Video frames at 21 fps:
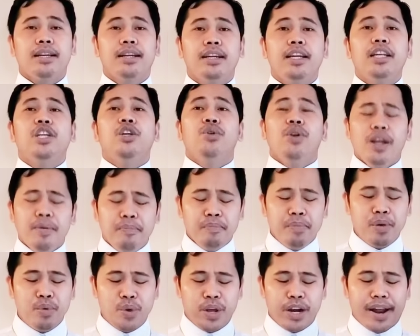Did you leave
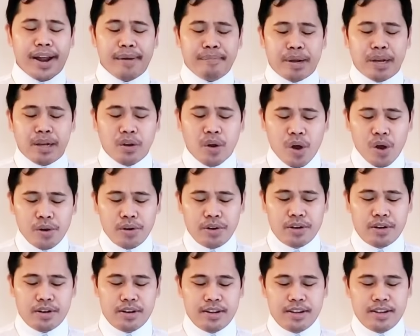me when I am alone?
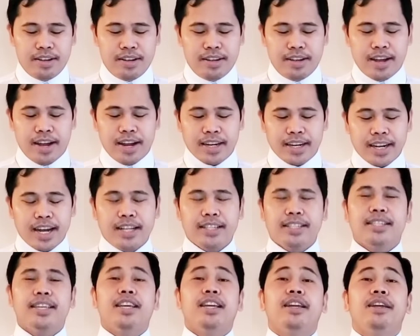And God
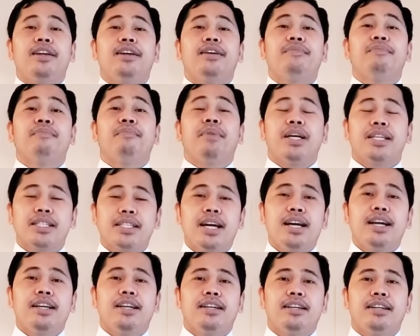said, My
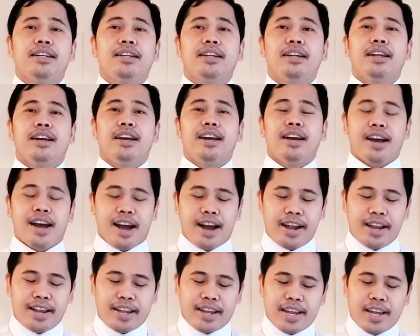son, I
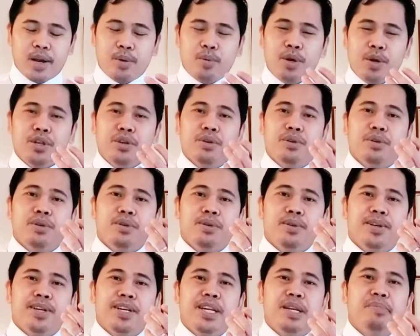carry you
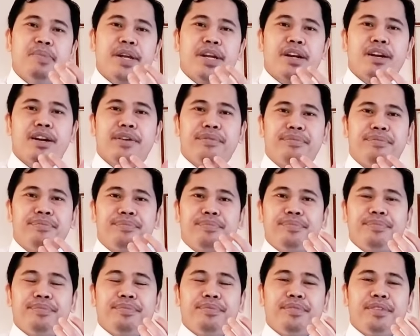in my arm.
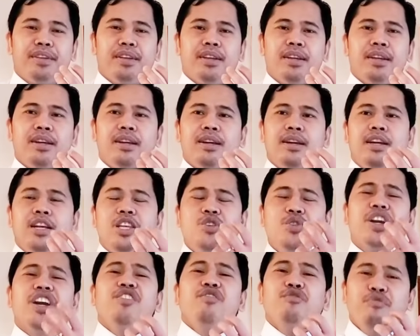You
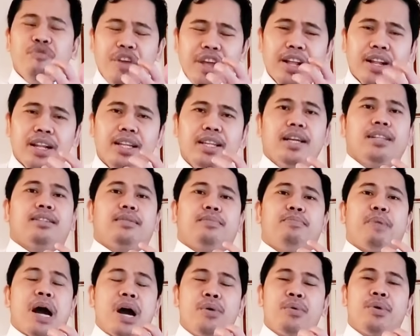can feel that
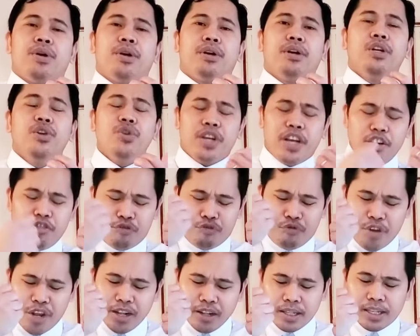power. You can
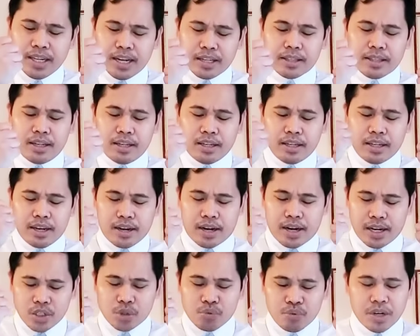feel that, that
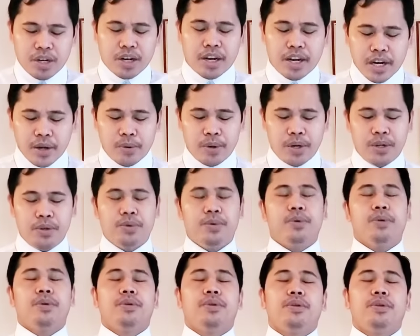Christ will carry you.